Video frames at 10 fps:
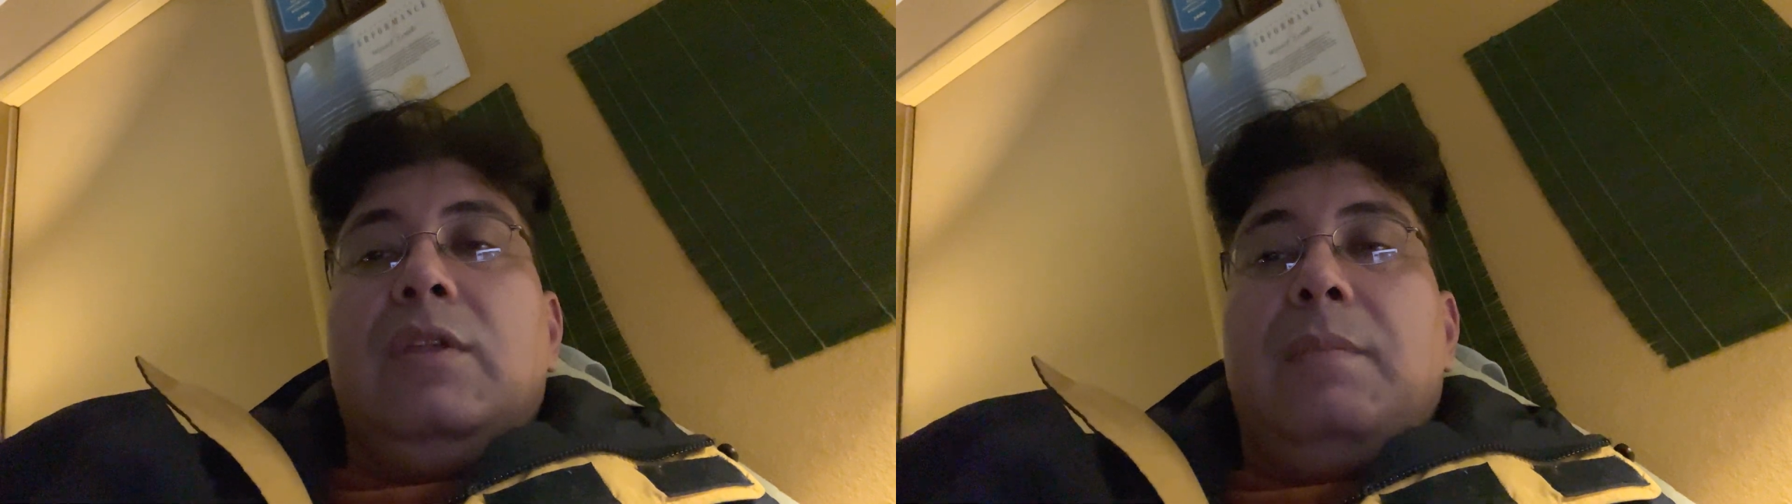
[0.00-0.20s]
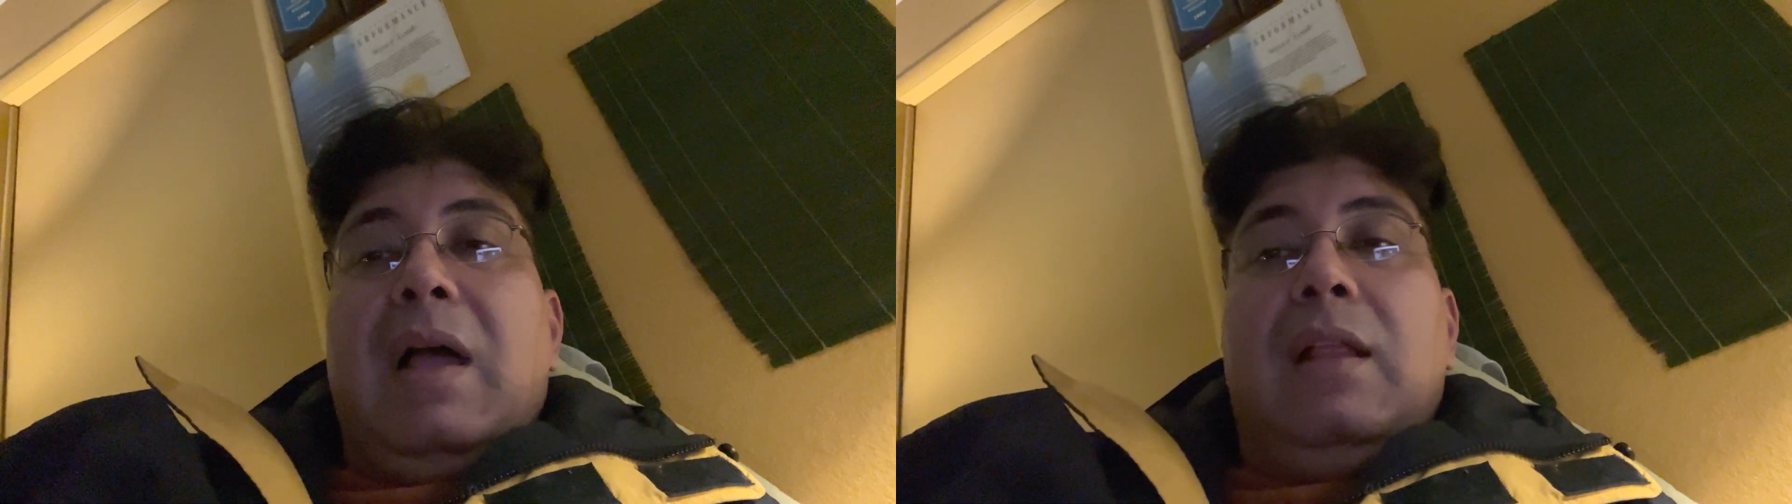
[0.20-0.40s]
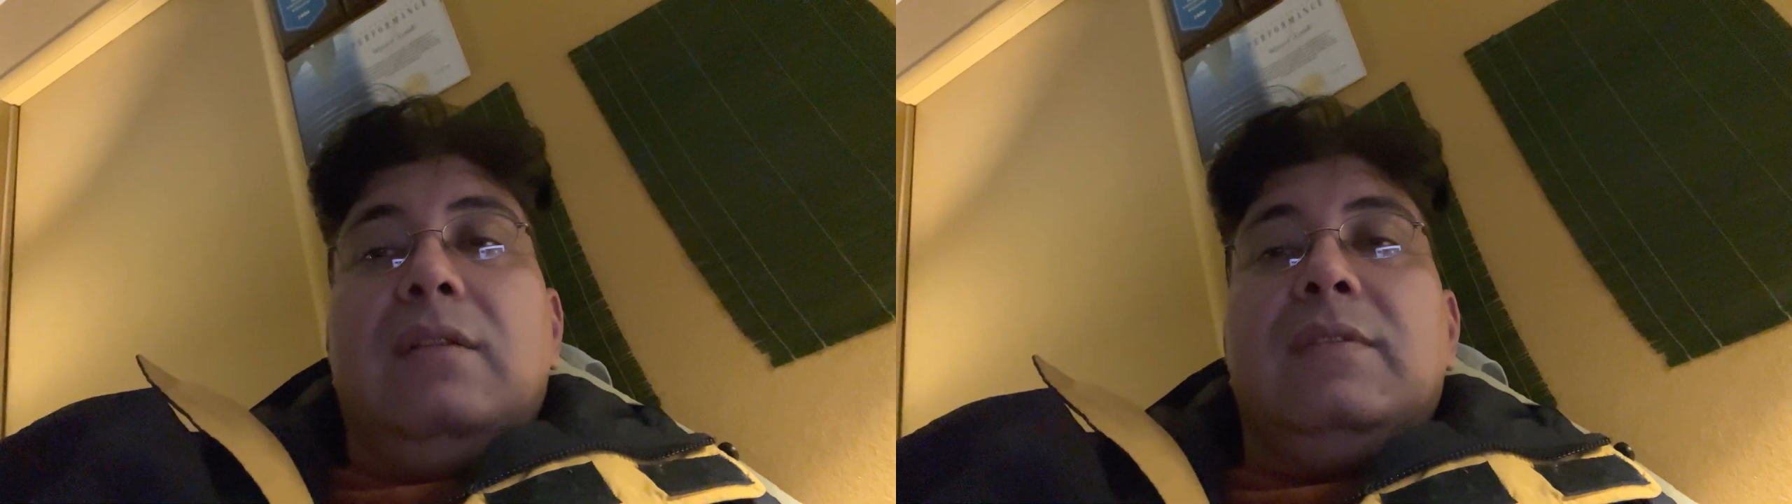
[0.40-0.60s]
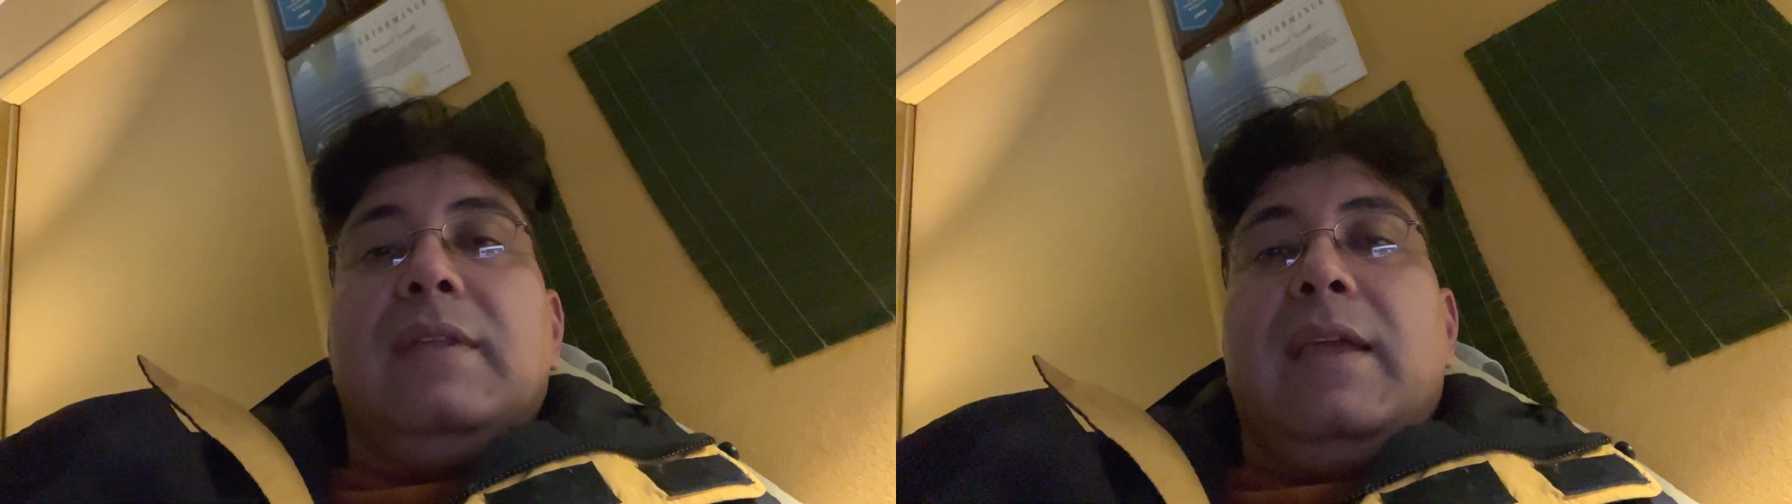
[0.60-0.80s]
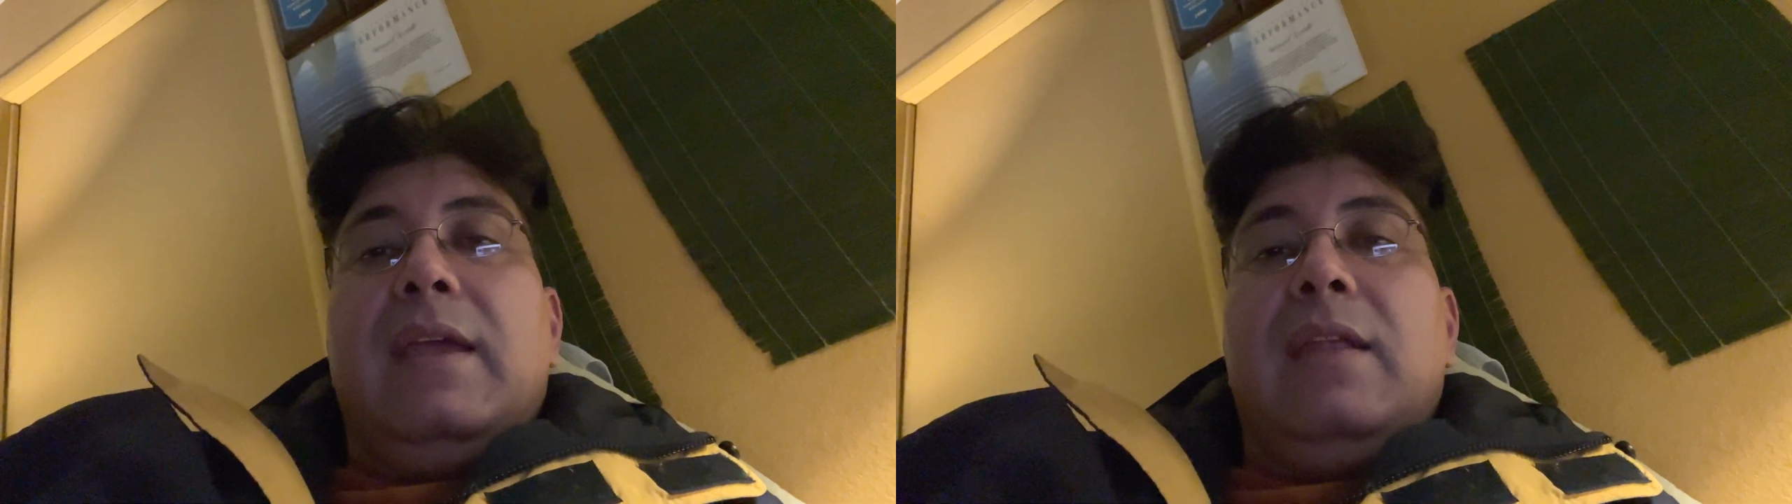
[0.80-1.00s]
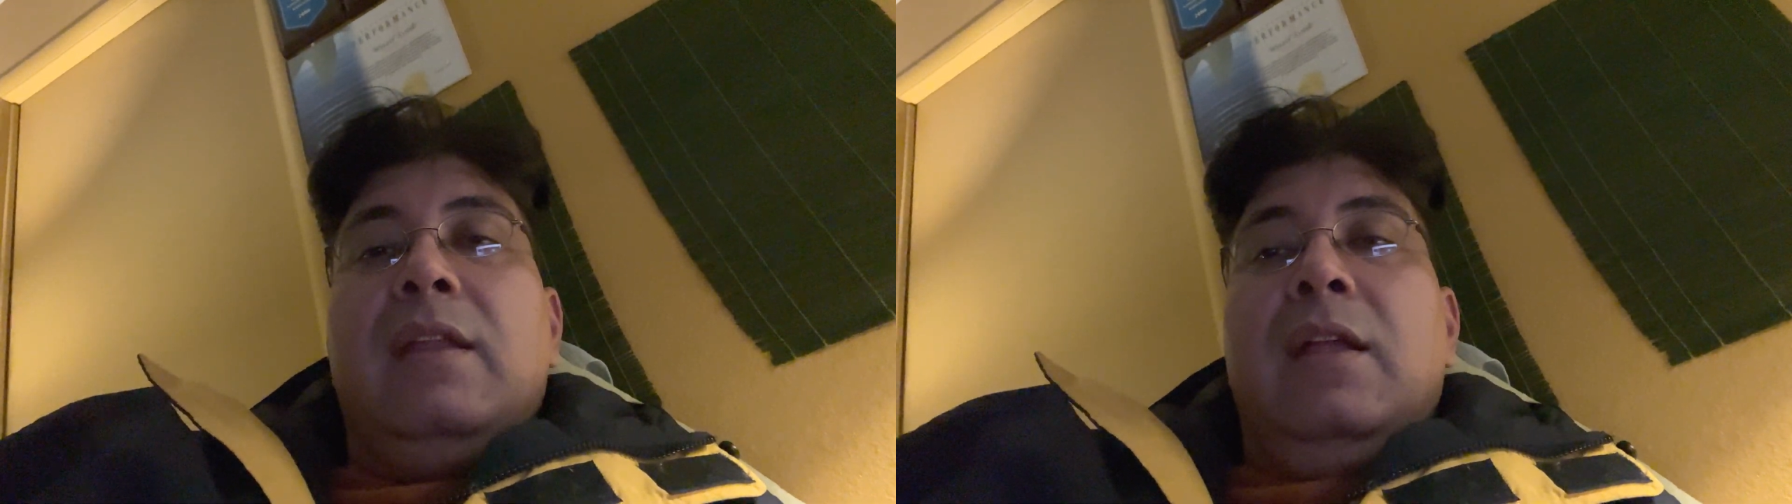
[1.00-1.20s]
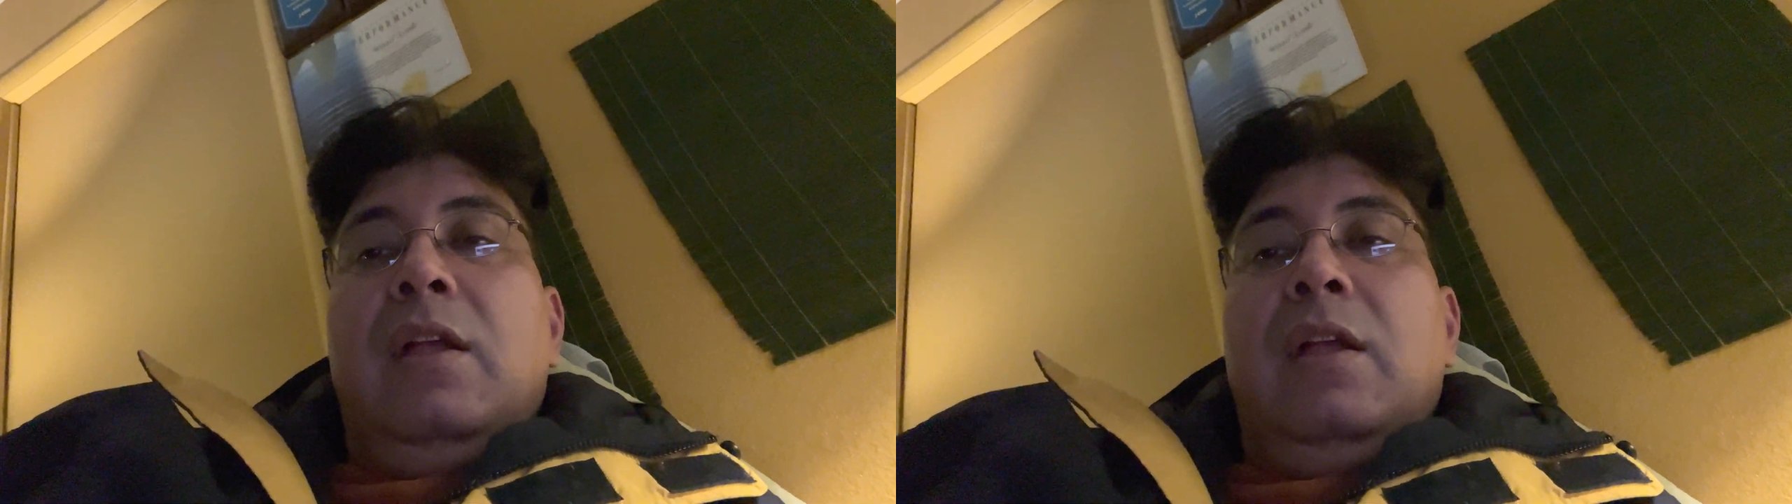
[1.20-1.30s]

the miles, and